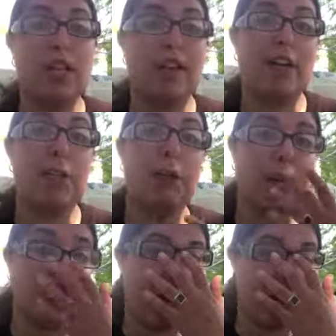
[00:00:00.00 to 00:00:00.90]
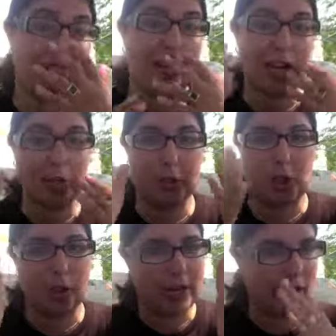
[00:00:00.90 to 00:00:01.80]
in the last book as a
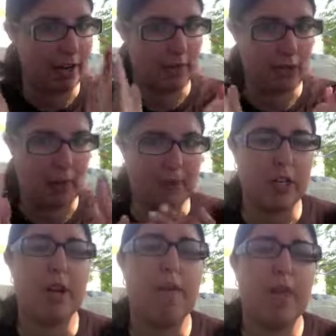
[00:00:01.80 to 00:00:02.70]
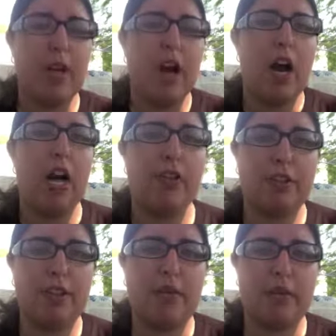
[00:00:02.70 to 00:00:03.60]
start and end of chapter. I thought
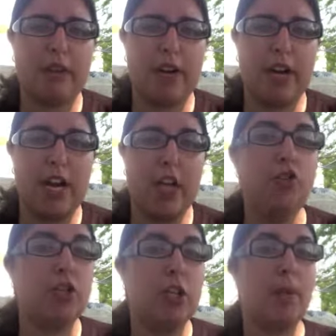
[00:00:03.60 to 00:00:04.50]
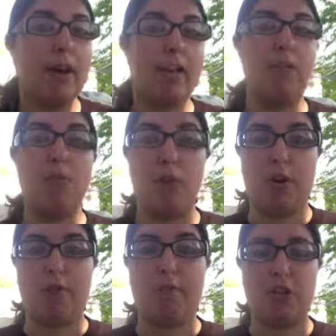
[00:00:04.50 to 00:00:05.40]
that was a very interesting way to give you more
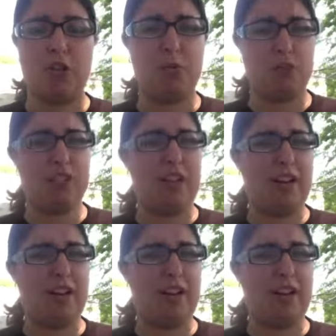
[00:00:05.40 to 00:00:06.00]
information, which